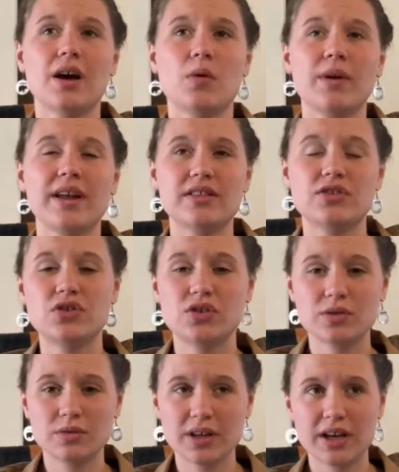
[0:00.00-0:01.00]
With
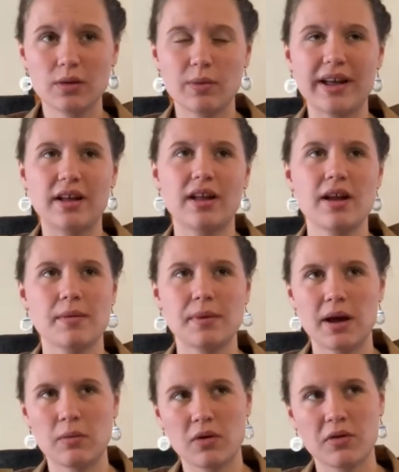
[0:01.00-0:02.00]
Judah, well,
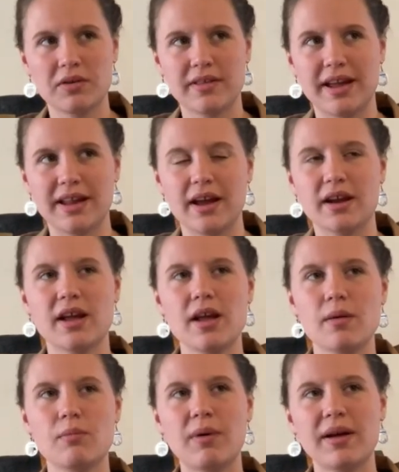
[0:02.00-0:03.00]
I won't go into that yet,
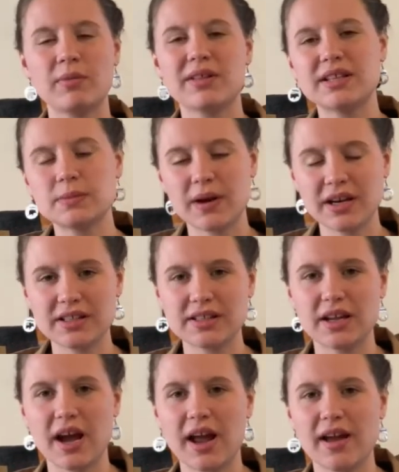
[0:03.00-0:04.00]
but with this
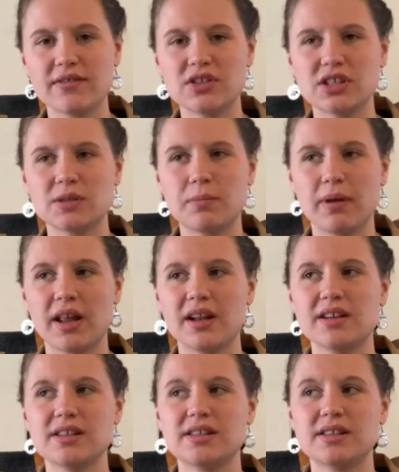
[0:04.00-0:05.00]
pregnancy, I have just been
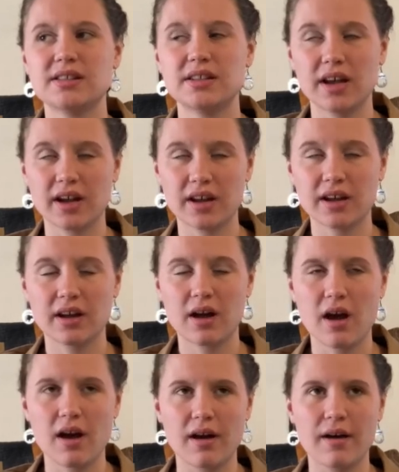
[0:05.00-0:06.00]
sick.
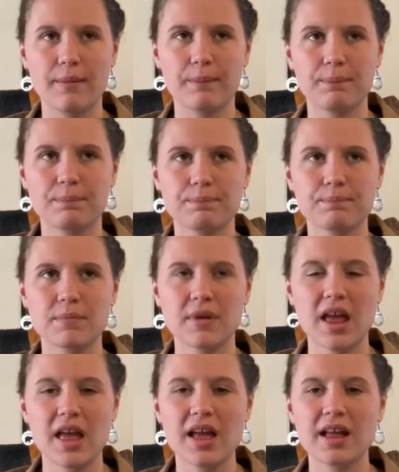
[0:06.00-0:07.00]
Um,
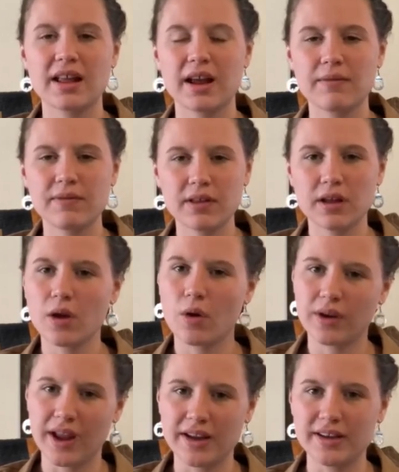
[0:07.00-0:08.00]
like I'm feeling
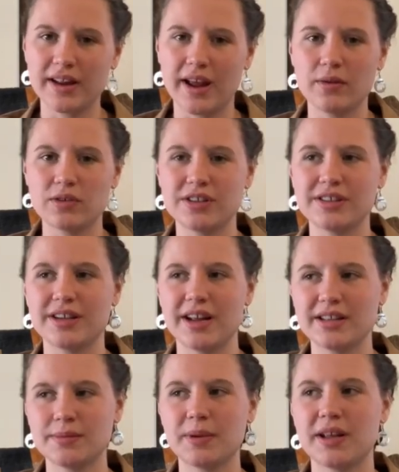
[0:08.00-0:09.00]
okay today, which is
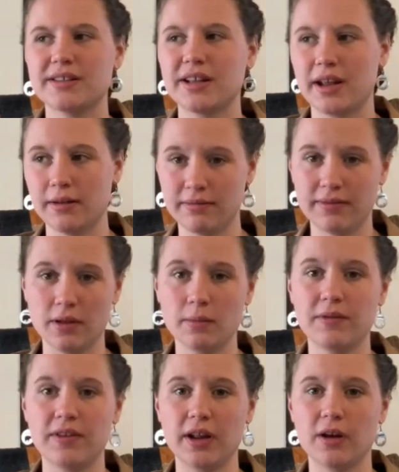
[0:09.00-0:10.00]
nice because I can film
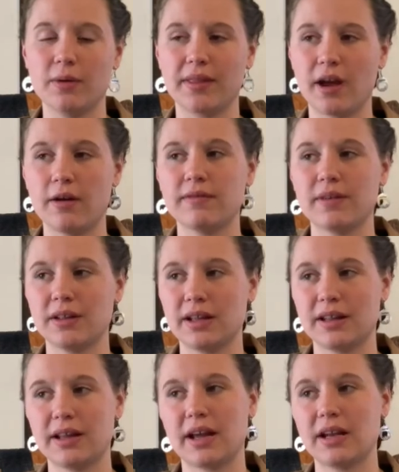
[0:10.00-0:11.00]
a video without
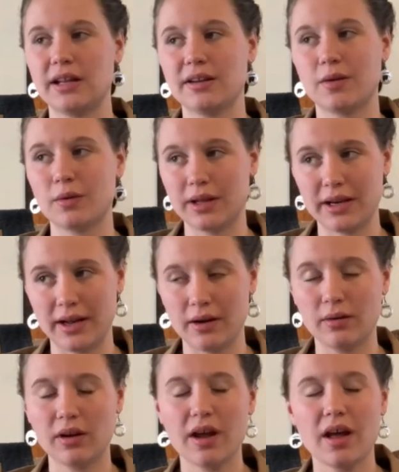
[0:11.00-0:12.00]
feeling like I need to go lay
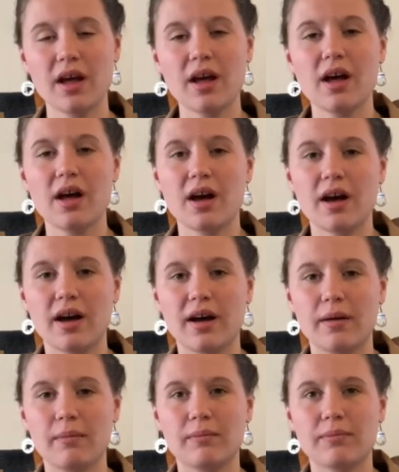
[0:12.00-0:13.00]
down
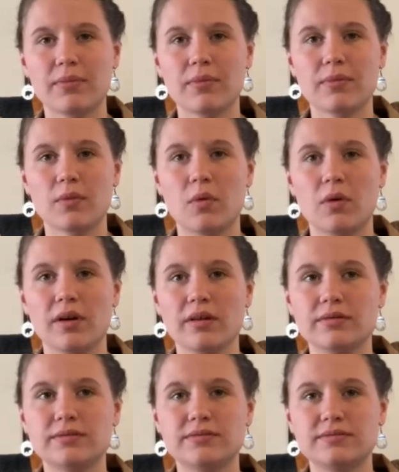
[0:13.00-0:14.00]
um,
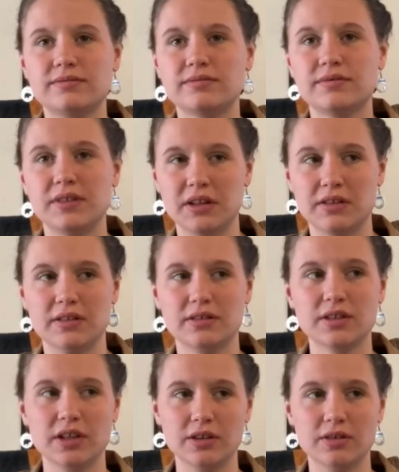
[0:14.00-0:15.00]
or feel, you